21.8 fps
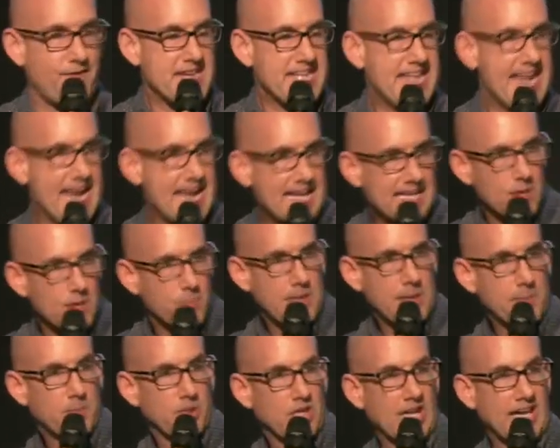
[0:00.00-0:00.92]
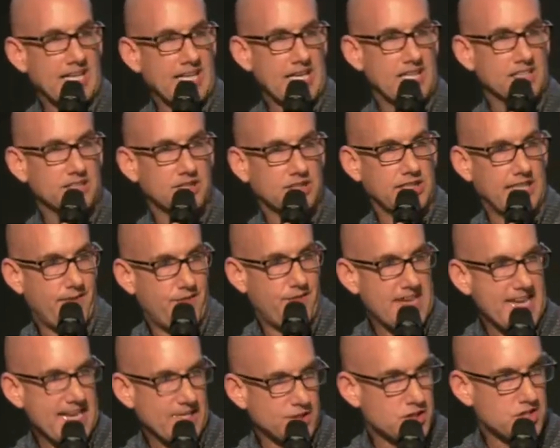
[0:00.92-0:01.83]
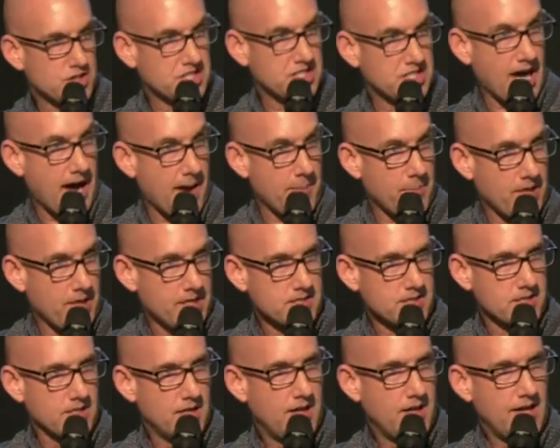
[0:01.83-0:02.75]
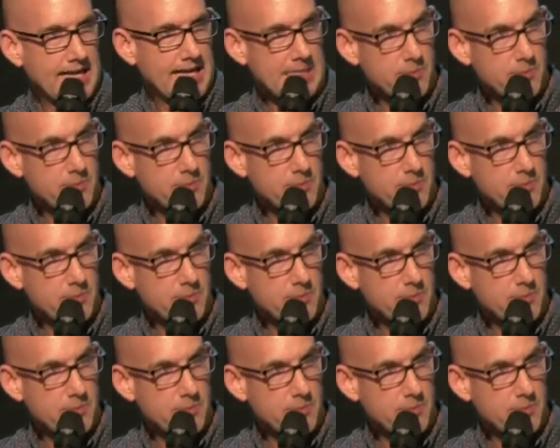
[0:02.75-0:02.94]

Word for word: if he can't get people like us, to, if he can't stop us,